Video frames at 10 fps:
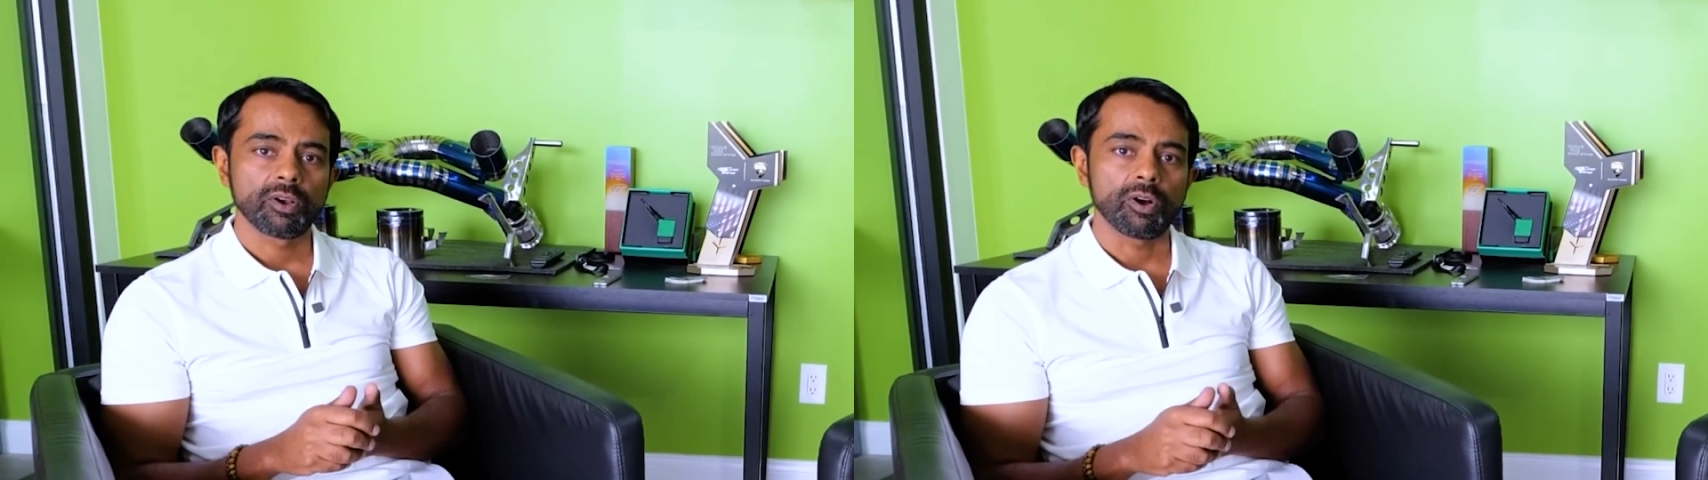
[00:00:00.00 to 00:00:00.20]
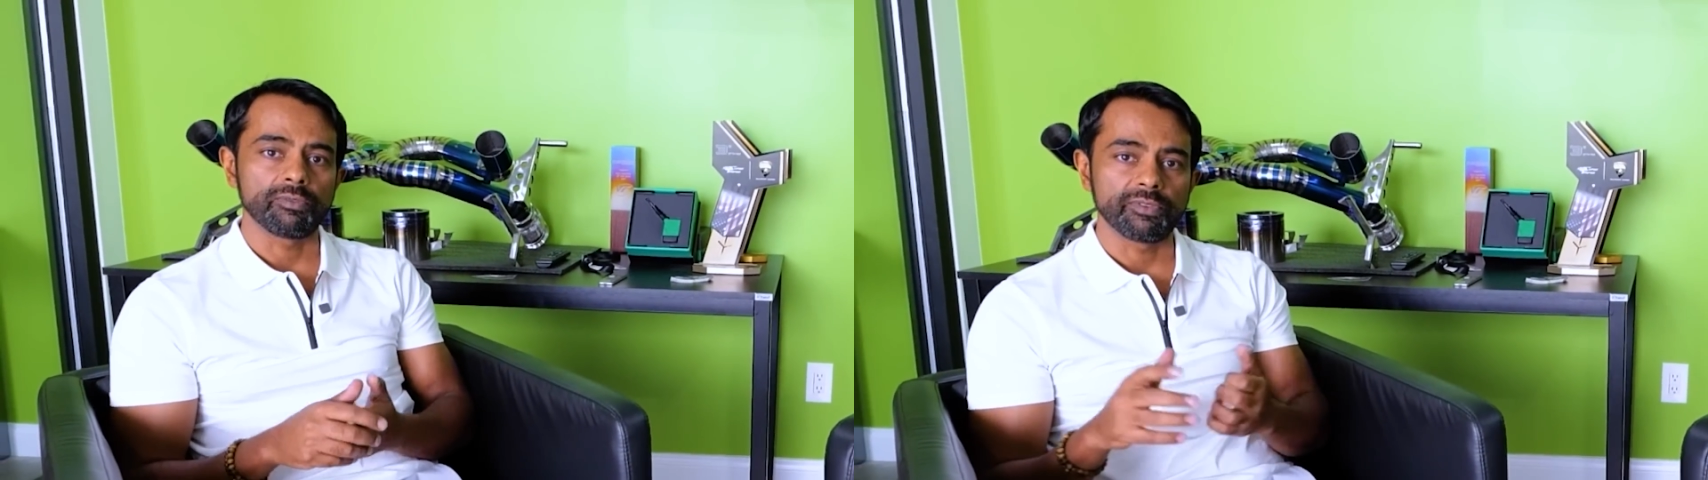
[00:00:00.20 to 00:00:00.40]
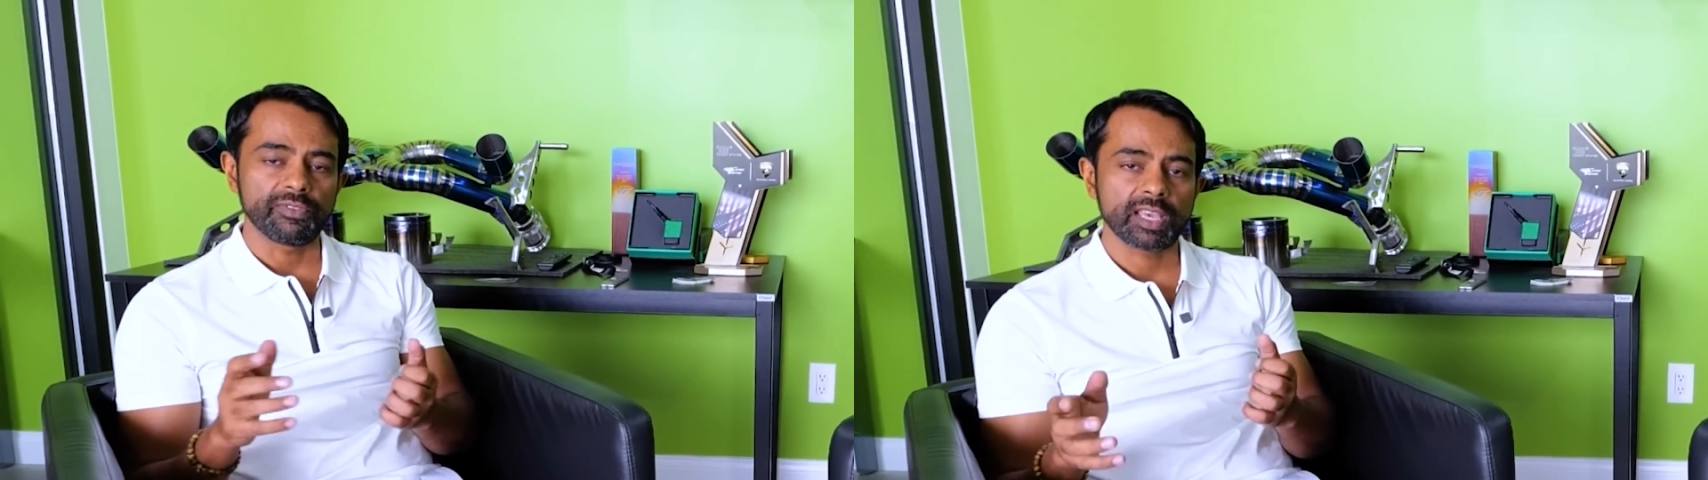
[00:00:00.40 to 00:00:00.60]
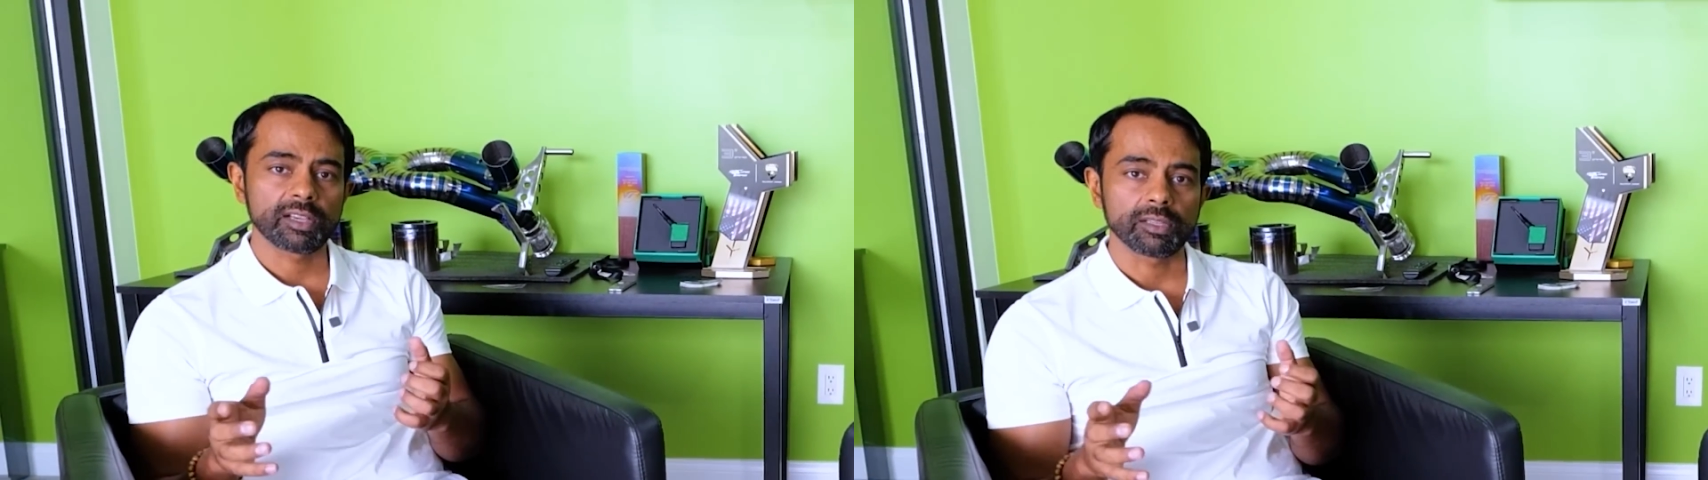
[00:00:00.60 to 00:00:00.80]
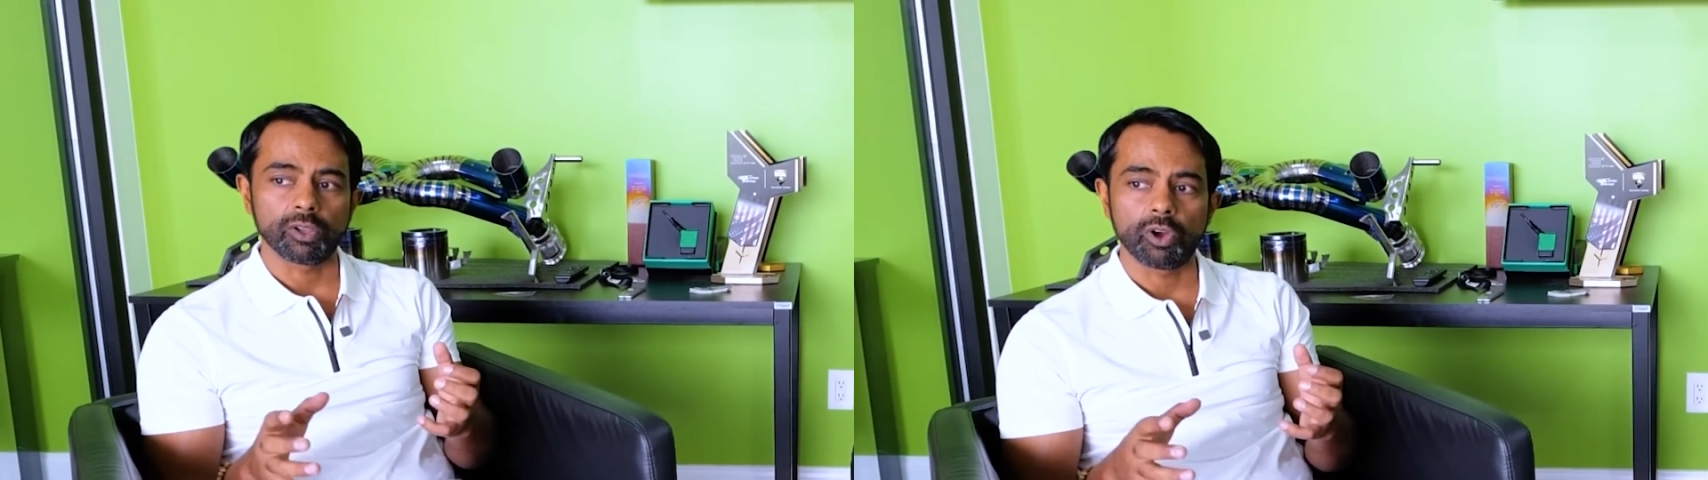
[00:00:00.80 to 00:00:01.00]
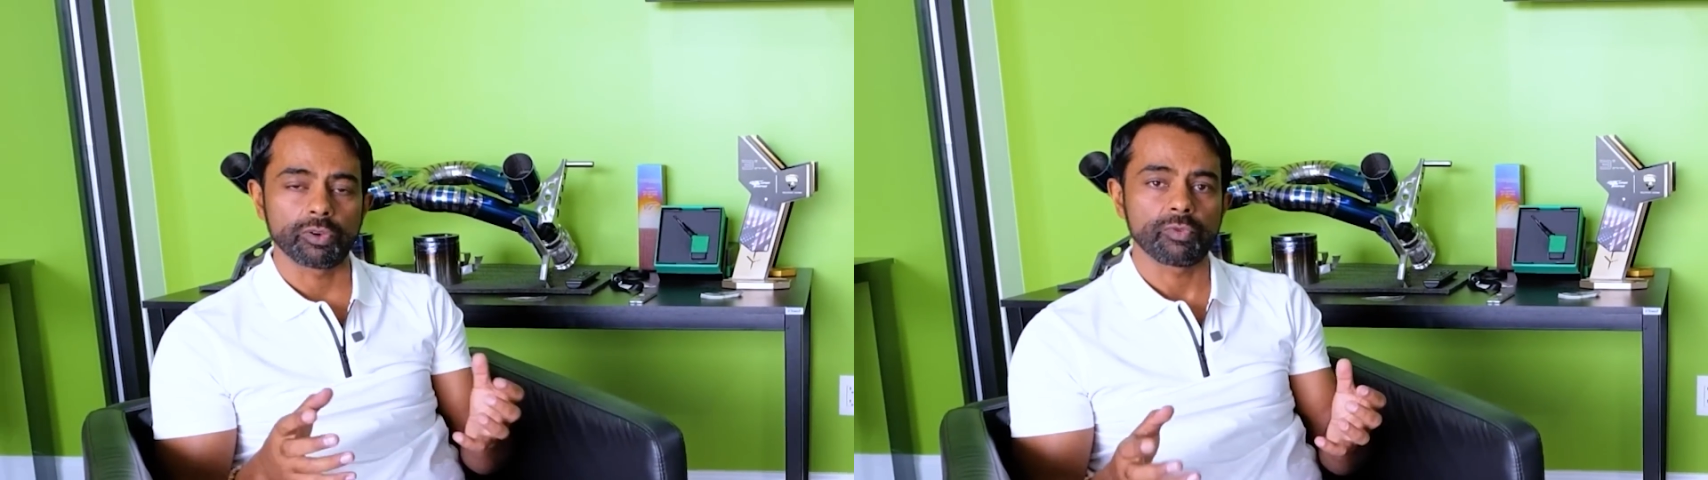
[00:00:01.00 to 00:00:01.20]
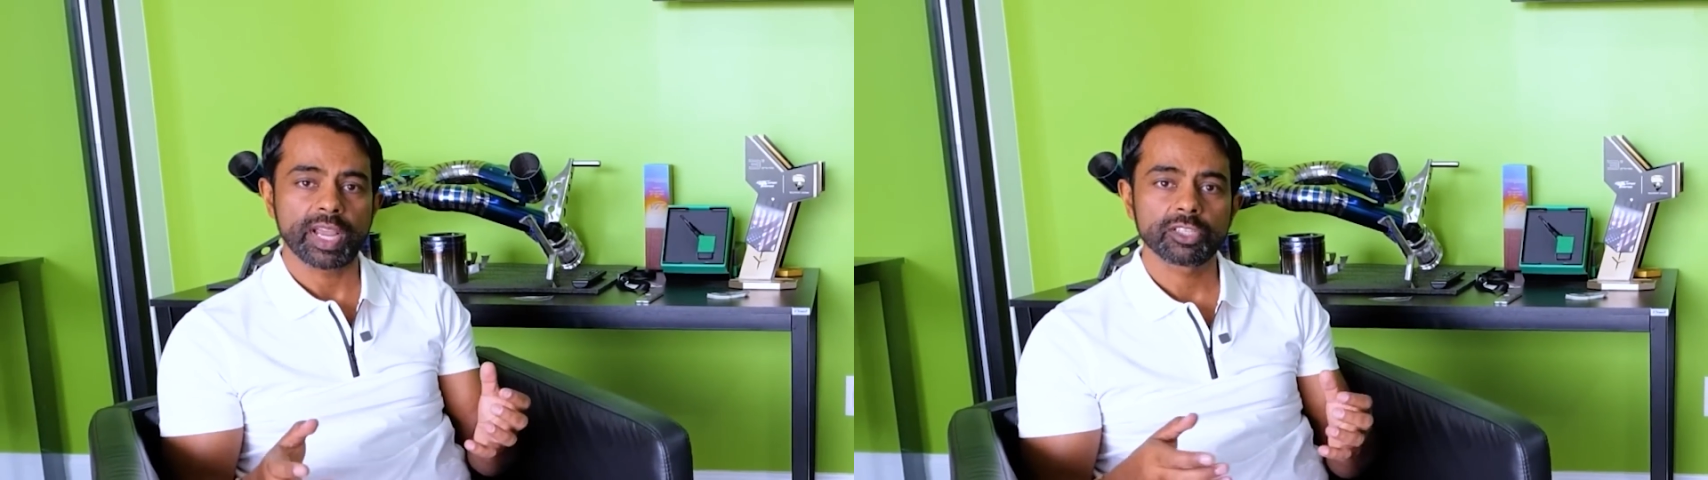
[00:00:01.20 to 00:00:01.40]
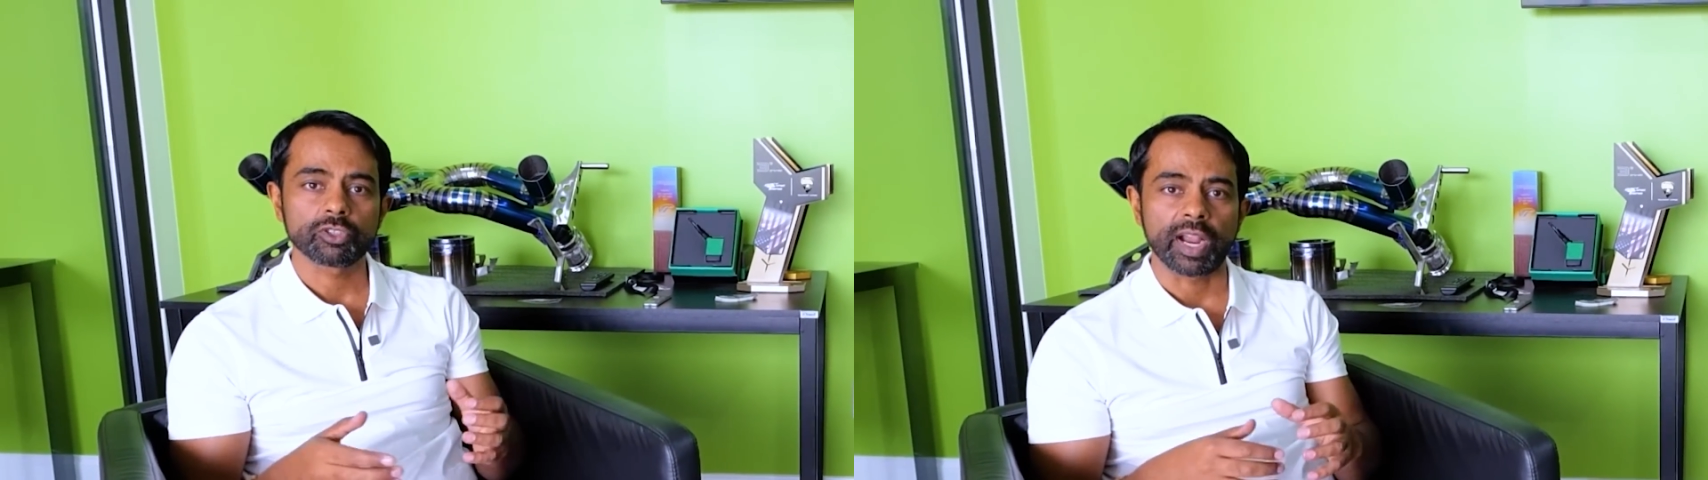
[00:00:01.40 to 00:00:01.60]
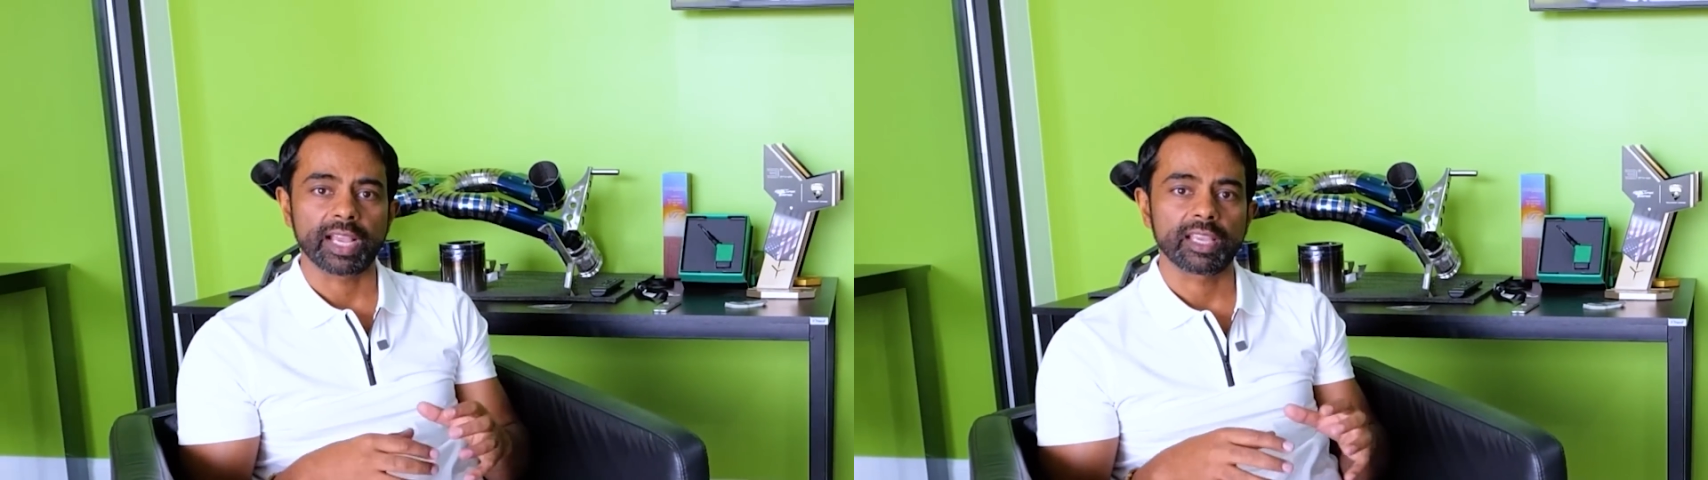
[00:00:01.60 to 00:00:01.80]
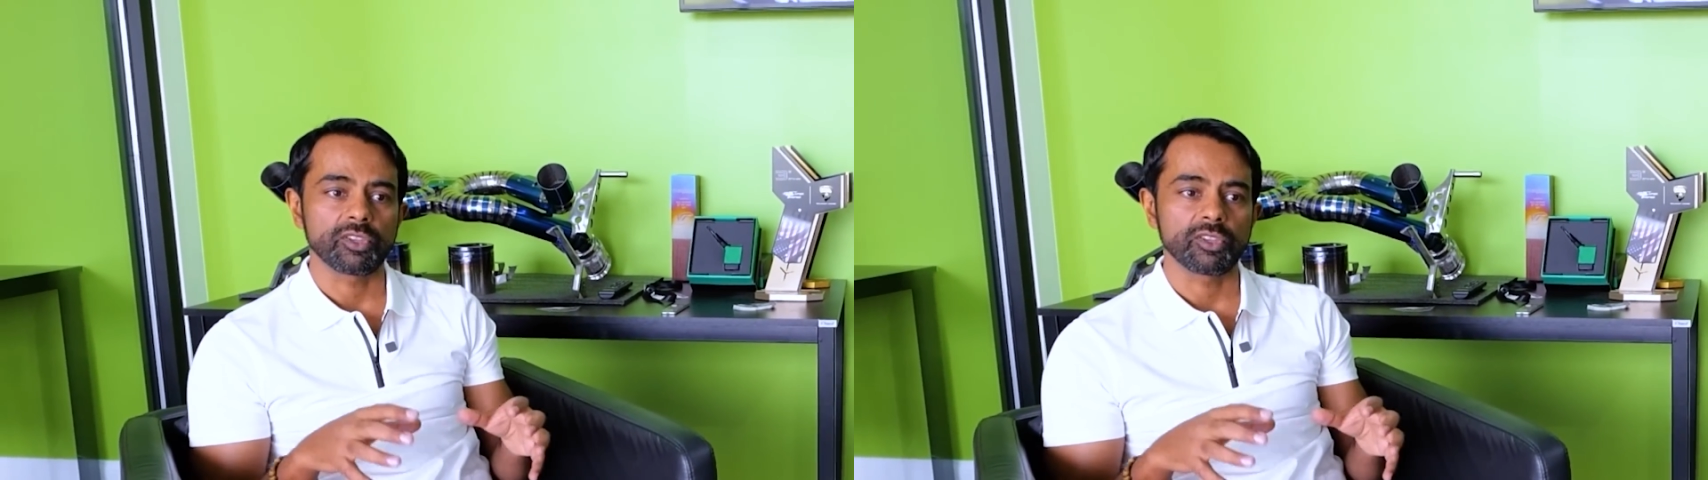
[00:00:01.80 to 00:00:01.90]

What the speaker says: of a vehicle on a racetrack,